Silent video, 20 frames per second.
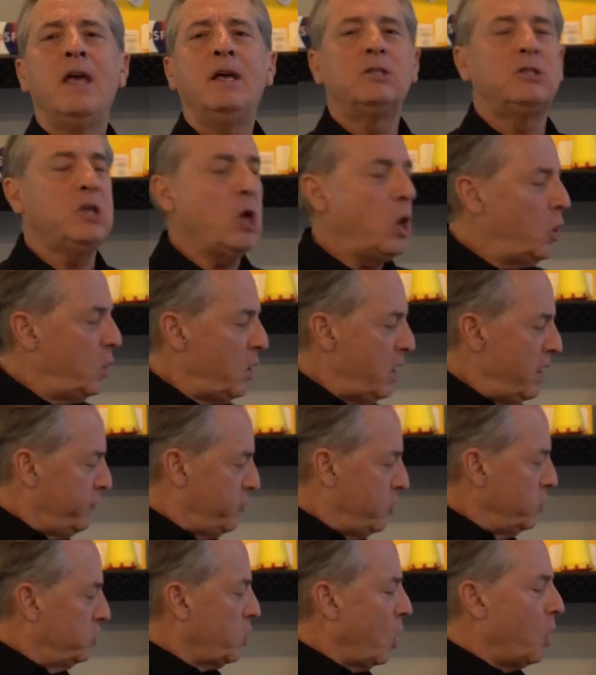So
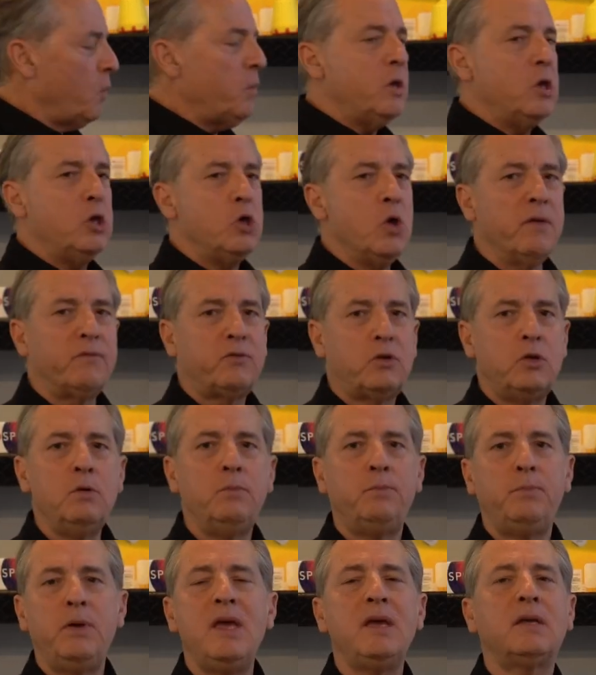if you told me you have two
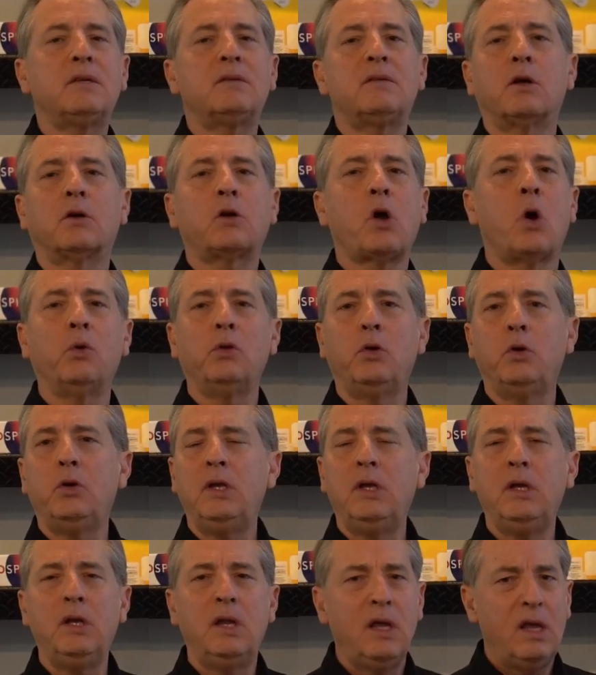peaks, they're
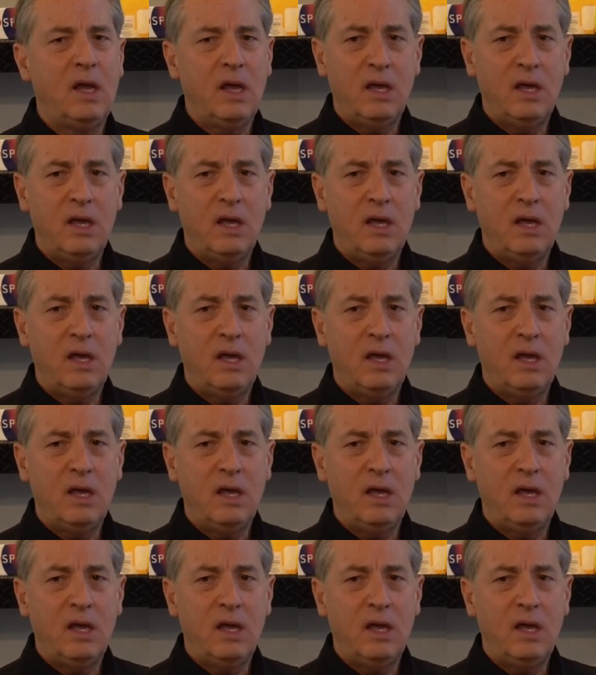coeluting,